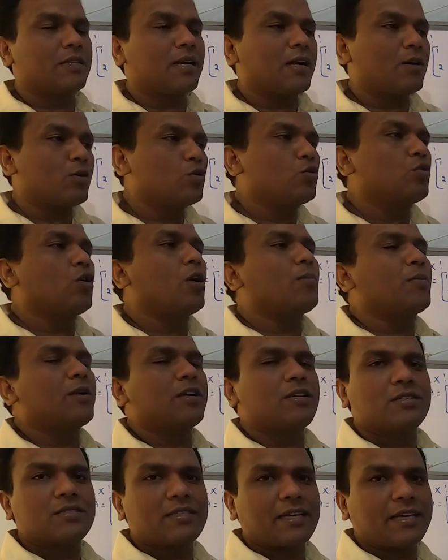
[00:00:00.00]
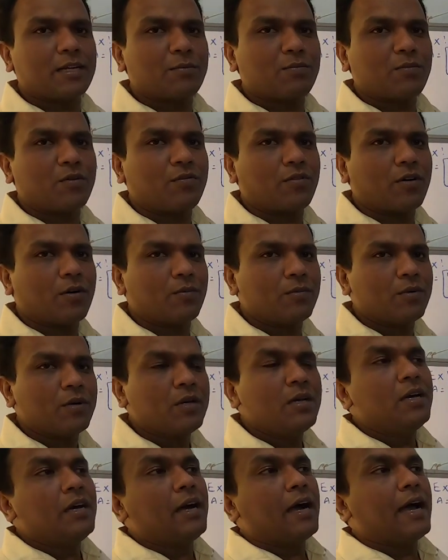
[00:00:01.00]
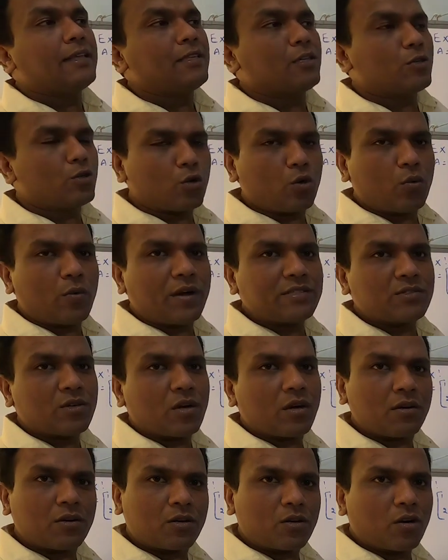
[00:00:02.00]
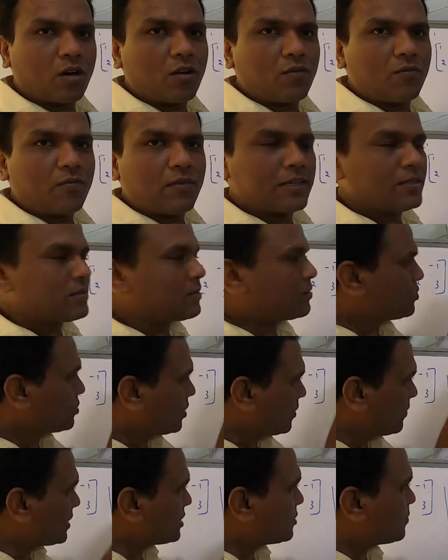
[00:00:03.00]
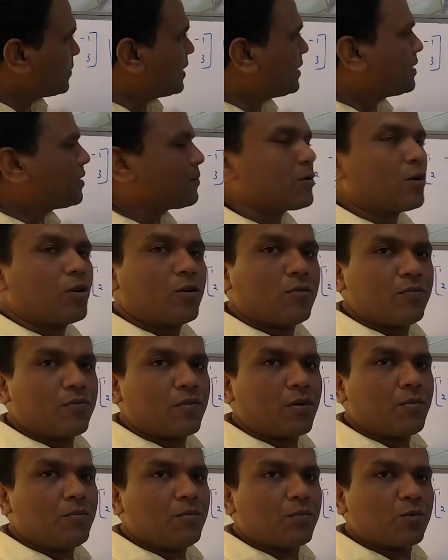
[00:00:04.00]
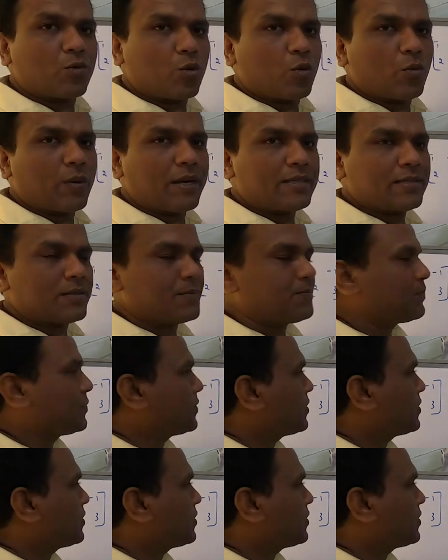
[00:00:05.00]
There are two operations I can perform, either row wise or column wise. So I'm explaining the problem from row wise.